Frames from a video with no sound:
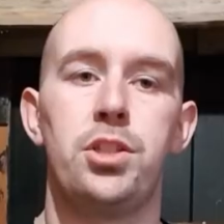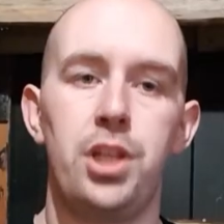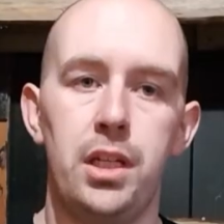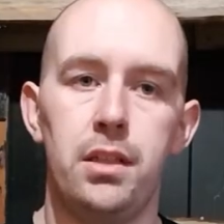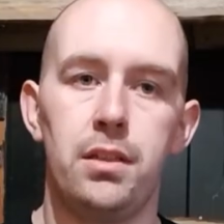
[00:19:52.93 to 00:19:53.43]

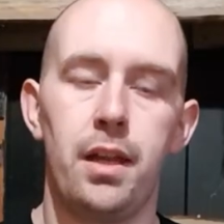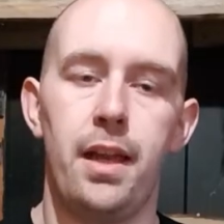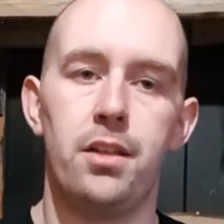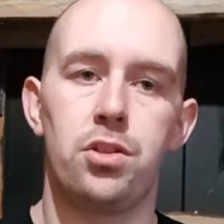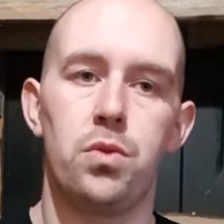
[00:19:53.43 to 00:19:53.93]
machined
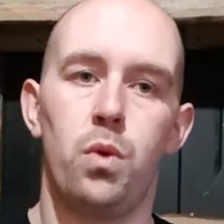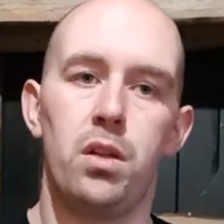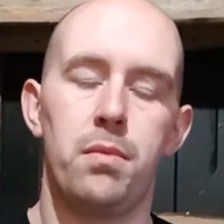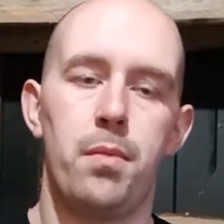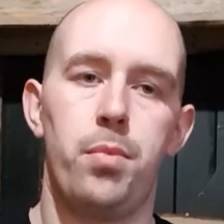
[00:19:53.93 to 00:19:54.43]
into
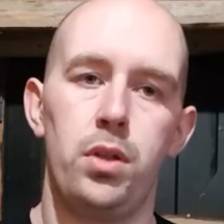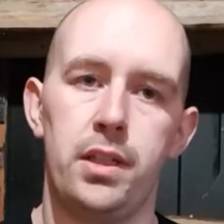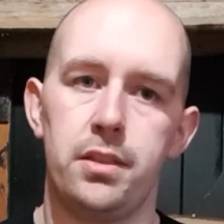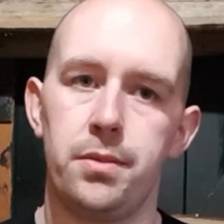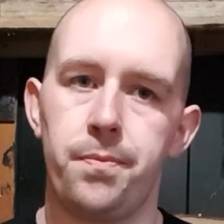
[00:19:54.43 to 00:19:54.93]
one of my
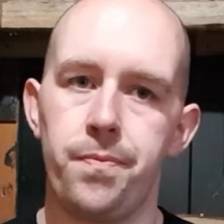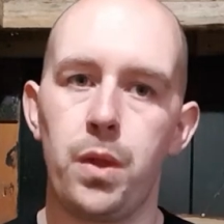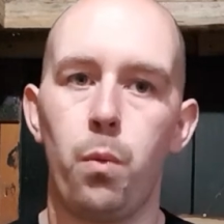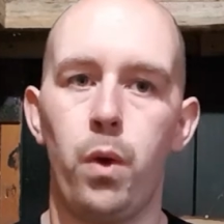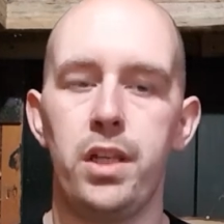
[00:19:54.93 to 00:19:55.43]
pulleys,
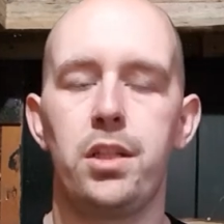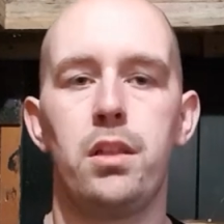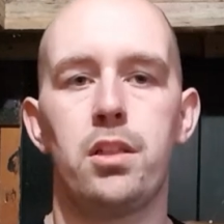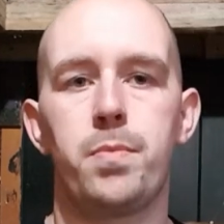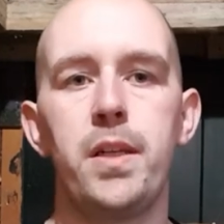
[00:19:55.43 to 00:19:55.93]
which
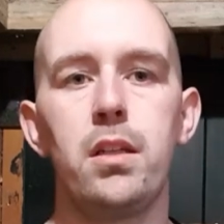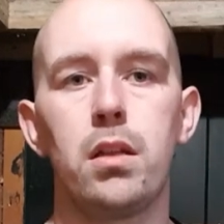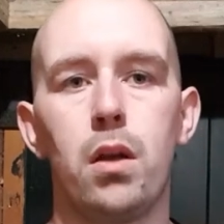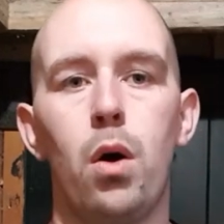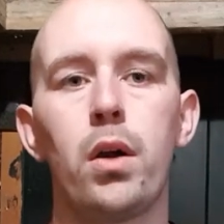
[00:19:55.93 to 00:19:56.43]
the
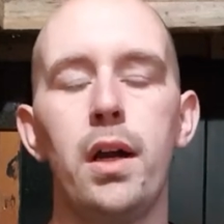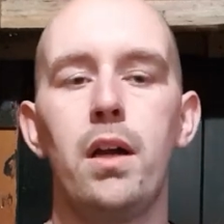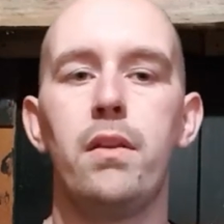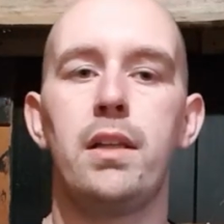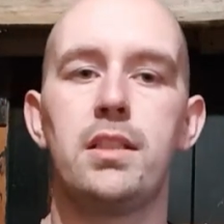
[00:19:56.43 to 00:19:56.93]
spindle lock
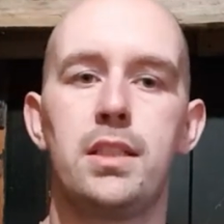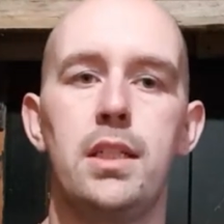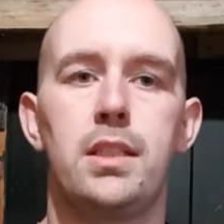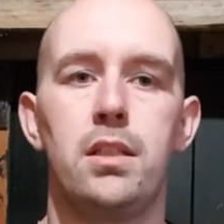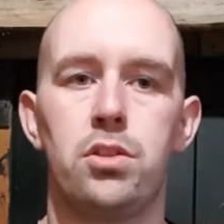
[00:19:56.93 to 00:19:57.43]
then
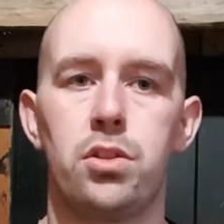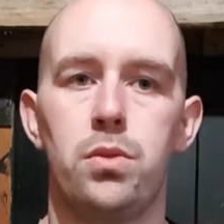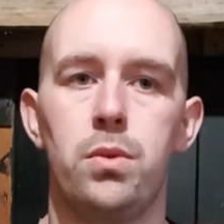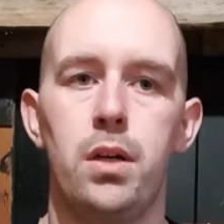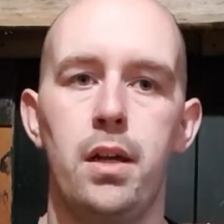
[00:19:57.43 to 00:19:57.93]
sits into.